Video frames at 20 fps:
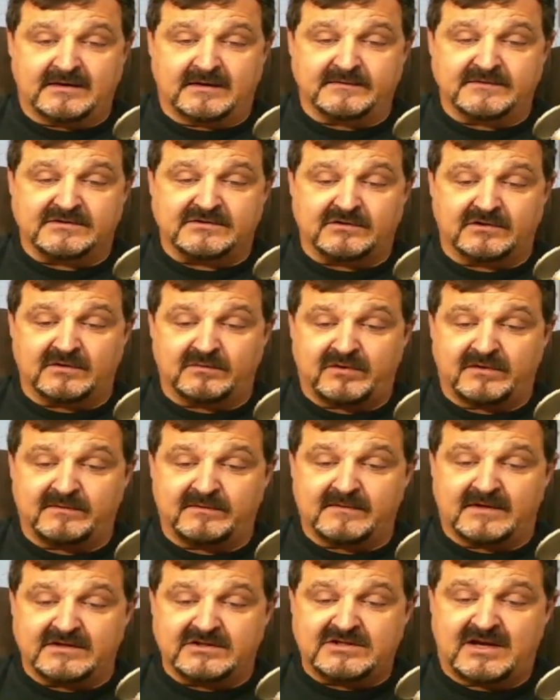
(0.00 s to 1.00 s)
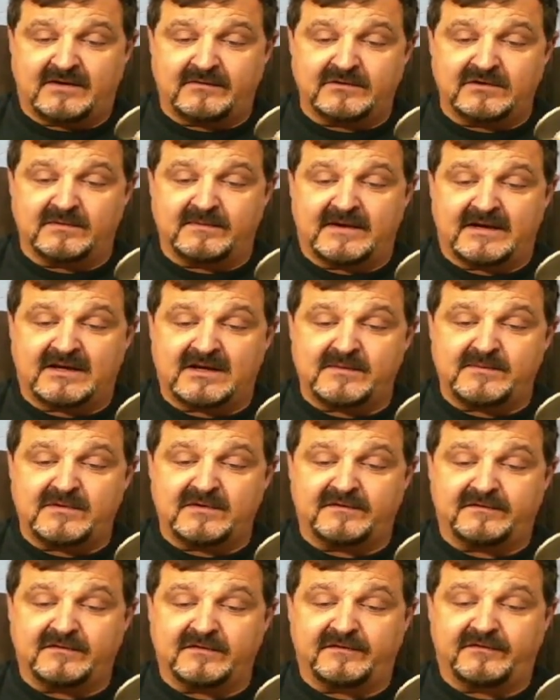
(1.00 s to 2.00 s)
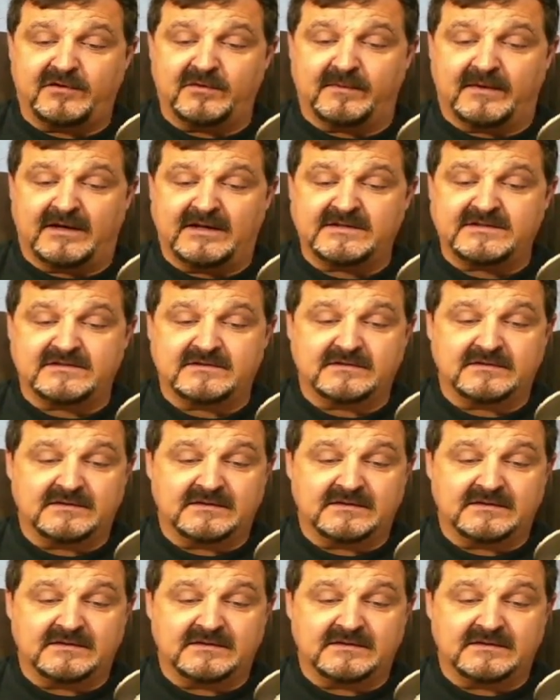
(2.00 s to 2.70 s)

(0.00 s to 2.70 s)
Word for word: I'm just going to bring my chat window back up here for a few minutes